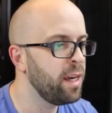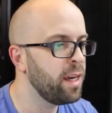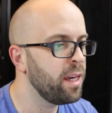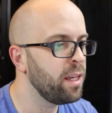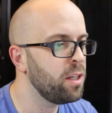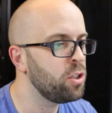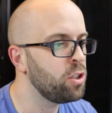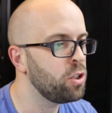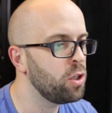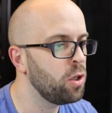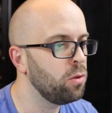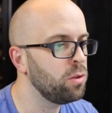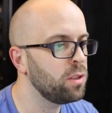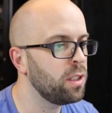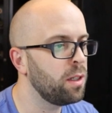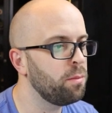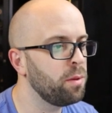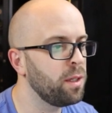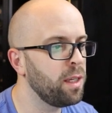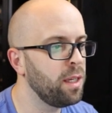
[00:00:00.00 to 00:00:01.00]
it shows
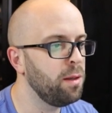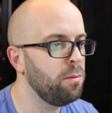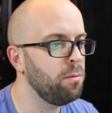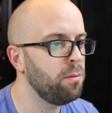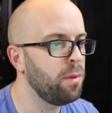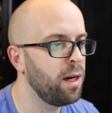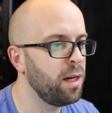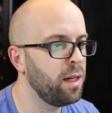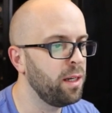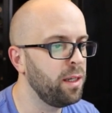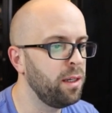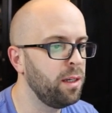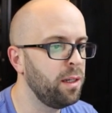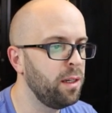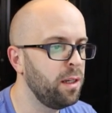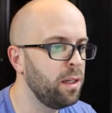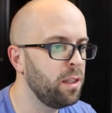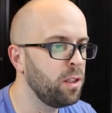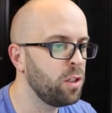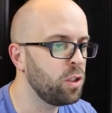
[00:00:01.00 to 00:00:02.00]
up in my
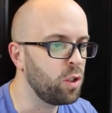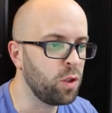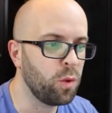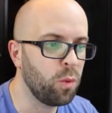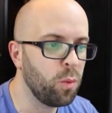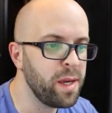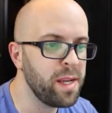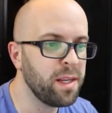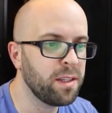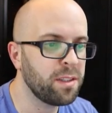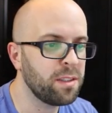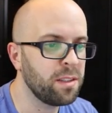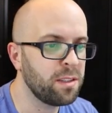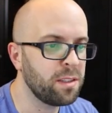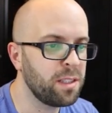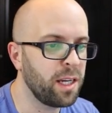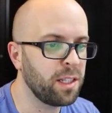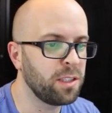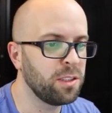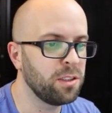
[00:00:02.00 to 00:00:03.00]
tweets
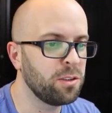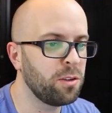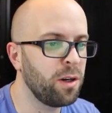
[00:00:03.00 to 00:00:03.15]
section.